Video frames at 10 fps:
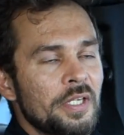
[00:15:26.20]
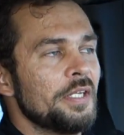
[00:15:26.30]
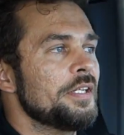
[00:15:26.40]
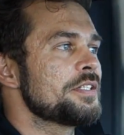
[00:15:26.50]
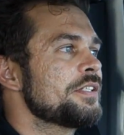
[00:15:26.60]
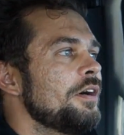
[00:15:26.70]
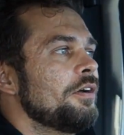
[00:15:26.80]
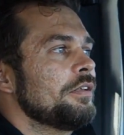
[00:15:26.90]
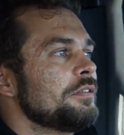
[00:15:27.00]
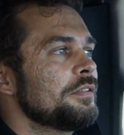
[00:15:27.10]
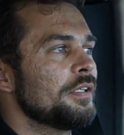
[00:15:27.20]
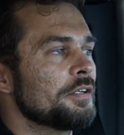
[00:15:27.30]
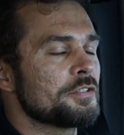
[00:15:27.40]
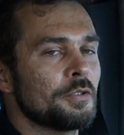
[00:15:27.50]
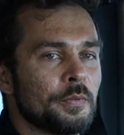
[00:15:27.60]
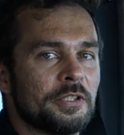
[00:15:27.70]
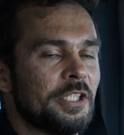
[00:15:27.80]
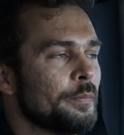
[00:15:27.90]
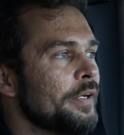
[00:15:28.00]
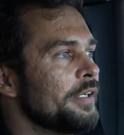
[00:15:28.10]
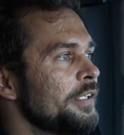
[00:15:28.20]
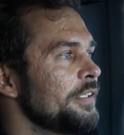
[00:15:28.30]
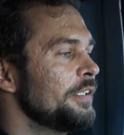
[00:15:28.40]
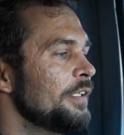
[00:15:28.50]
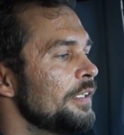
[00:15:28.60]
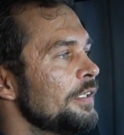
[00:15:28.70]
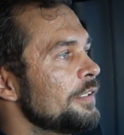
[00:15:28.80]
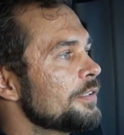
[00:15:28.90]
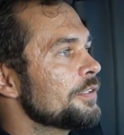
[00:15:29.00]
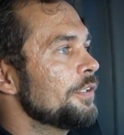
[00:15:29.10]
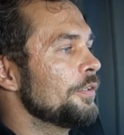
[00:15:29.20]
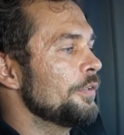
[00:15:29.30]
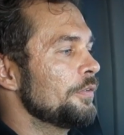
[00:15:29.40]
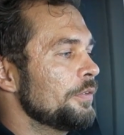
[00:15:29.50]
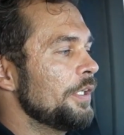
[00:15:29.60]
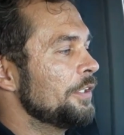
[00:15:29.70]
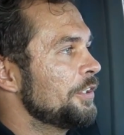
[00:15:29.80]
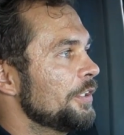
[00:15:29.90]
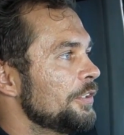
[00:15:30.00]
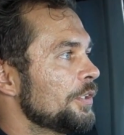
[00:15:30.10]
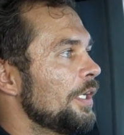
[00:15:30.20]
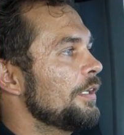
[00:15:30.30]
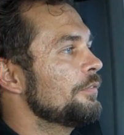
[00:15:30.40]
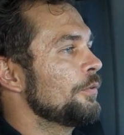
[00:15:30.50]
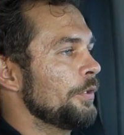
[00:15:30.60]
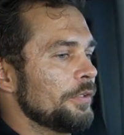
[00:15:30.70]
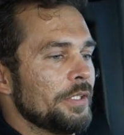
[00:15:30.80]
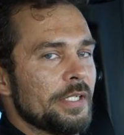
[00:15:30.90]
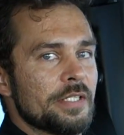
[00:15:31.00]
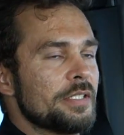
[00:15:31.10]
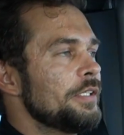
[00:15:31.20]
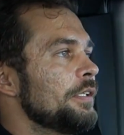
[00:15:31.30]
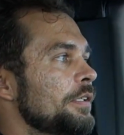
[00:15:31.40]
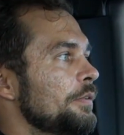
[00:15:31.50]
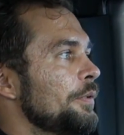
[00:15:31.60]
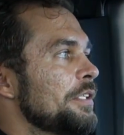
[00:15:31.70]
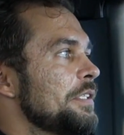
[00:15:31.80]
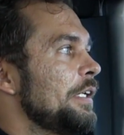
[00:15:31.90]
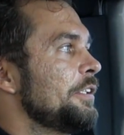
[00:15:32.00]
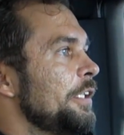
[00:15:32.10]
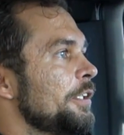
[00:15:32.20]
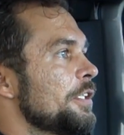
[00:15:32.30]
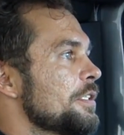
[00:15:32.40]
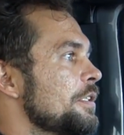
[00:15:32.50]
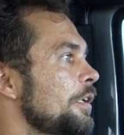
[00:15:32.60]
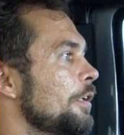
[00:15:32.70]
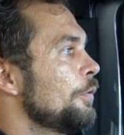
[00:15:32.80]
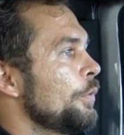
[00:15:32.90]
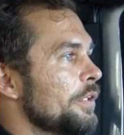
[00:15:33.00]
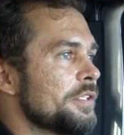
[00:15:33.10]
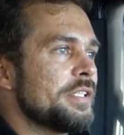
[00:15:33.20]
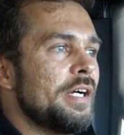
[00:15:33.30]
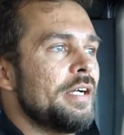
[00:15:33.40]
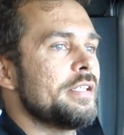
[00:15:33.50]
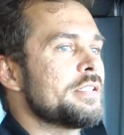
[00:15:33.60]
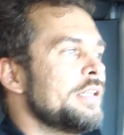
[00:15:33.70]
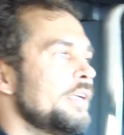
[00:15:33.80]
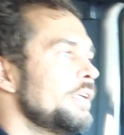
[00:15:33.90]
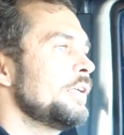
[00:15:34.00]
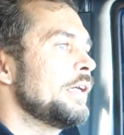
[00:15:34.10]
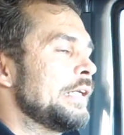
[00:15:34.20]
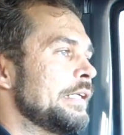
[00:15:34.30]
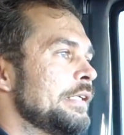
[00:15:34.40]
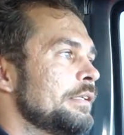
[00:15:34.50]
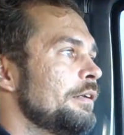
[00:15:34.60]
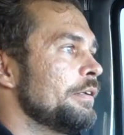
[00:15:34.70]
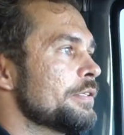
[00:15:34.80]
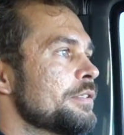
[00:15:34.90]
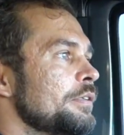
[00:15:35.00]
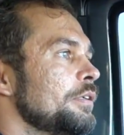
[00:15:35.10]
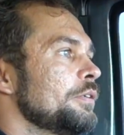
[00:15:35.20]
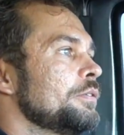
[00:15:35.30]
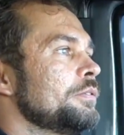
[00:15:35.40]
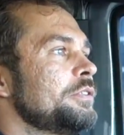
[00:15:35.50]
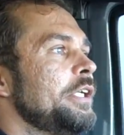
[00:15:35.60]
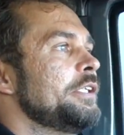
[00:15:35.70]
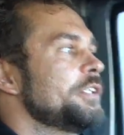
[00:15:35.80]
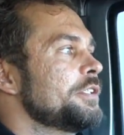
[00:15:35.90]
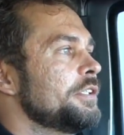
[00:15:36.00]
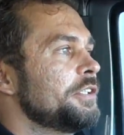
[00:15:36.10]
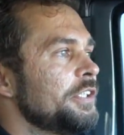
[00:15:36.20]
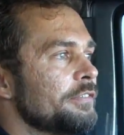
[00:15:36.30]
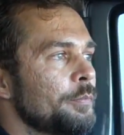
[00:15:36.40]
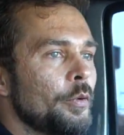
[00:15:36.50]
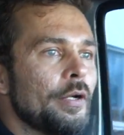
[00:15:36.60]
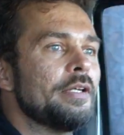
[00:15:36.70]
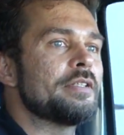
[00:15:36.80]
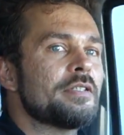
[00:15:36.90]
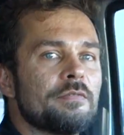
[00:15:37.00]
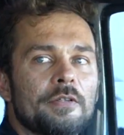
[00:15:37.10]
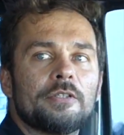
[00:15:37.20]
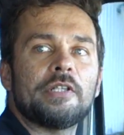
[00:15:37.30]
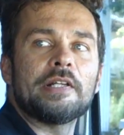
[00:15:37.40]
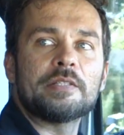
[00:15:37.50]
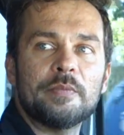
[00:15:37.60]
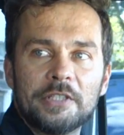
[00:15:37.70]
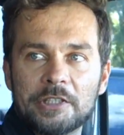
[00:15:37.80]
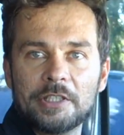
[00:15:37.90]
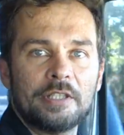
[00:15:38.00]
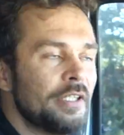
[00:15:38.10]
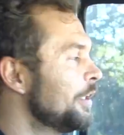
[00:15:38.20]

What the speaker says: did install a super chip on it, so it should drive real nice. Because that changes the wheel size and also changes the shift points for the transmission